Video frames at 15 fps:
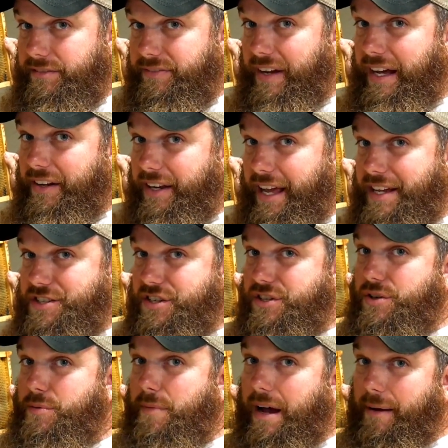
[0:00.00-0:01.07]

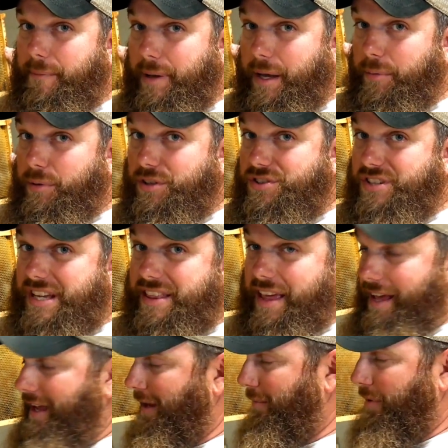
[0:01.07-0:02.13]
foundation, you might be able to see the
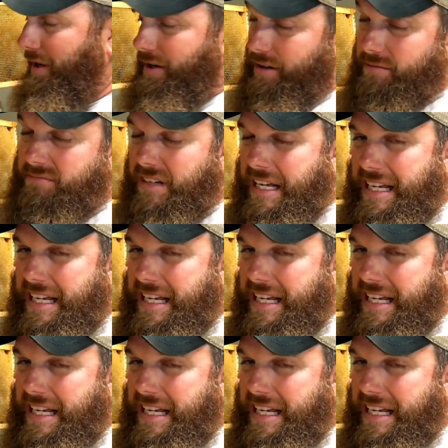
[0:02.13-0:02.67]
egg better.